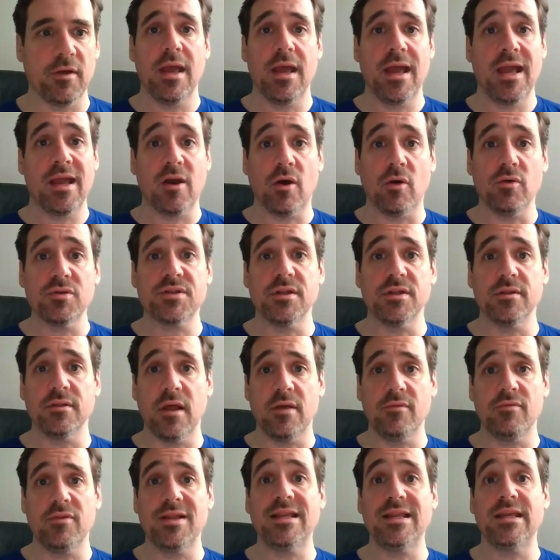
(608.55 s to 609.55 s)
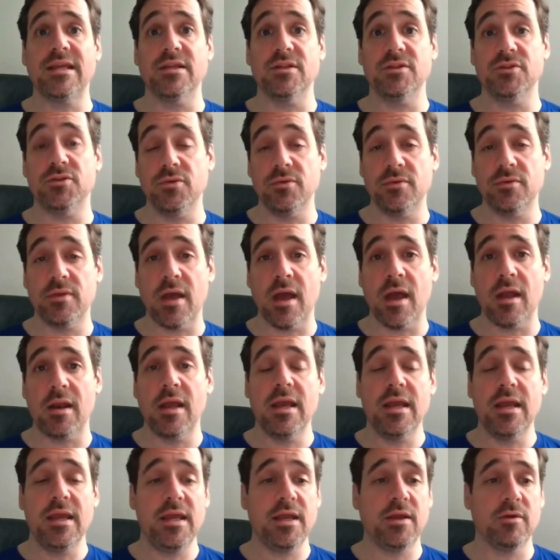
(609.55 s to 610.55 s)
And Colston Loveland can do that.
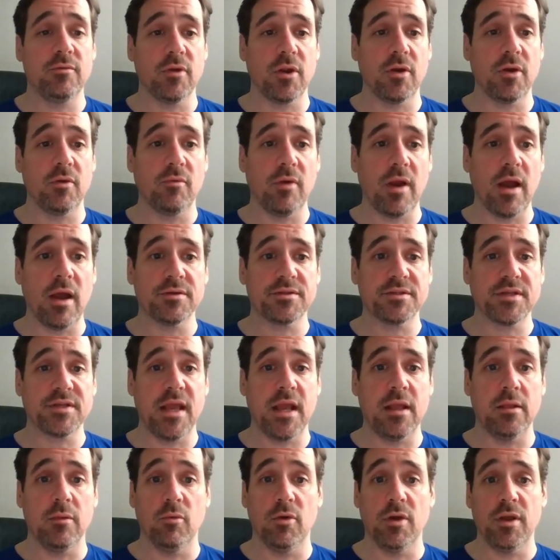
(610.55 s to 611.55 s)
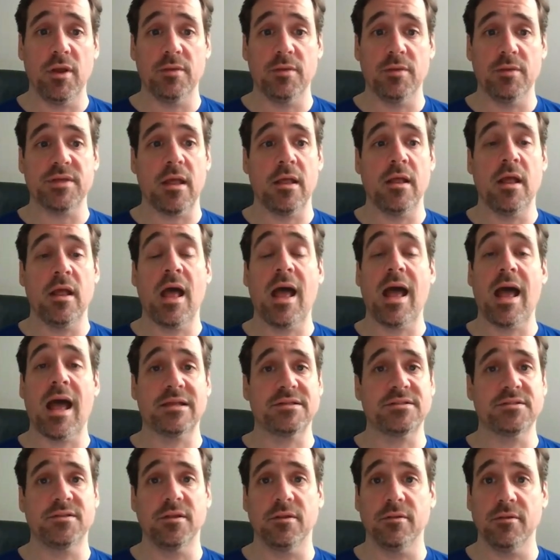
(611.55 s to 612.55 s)
He can run routes. Caleb Williams
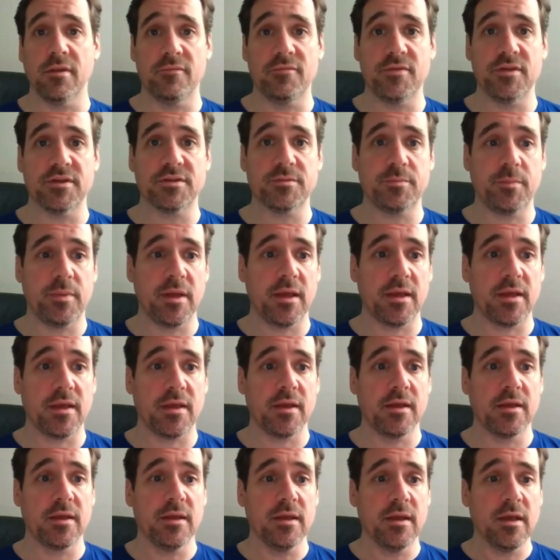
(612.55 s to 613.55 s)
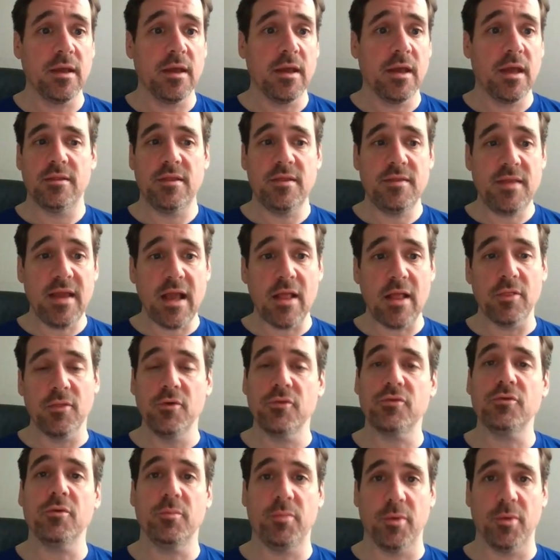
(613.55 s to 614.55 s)
has to love this pick. And then they got
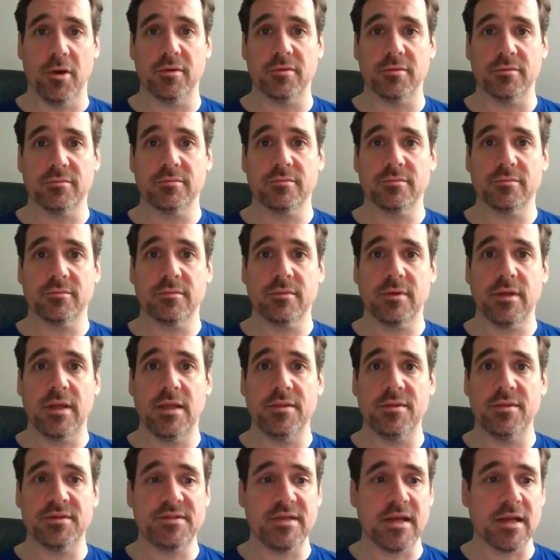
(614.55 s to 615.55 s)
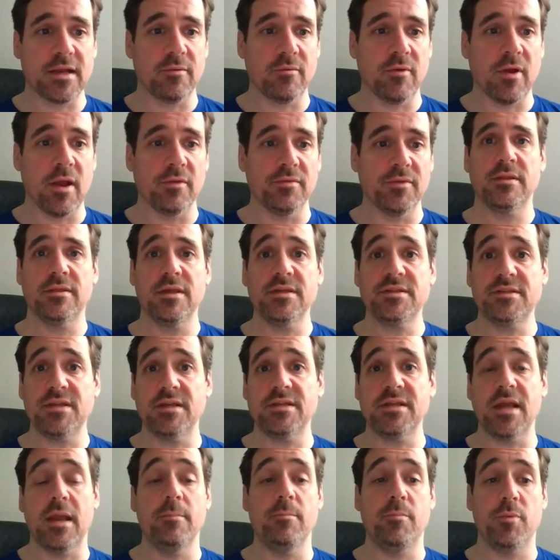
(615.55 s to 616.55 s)
Luther Burton in the second round. This is
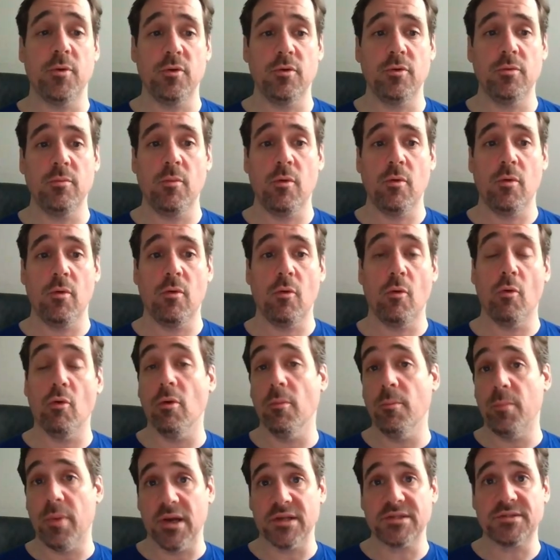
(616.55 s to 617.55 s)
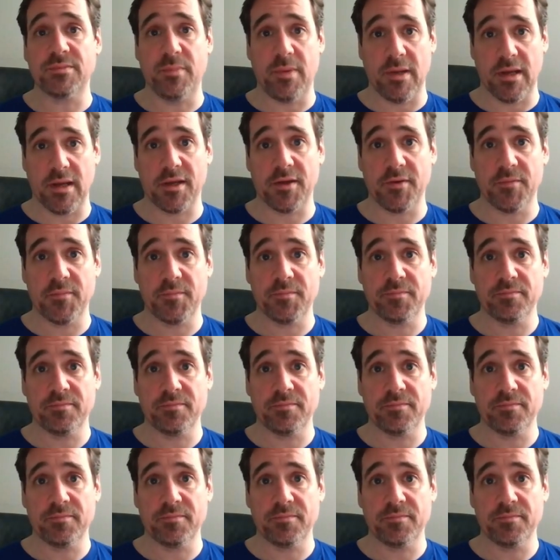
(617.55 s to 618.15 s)
a boom or bust pick.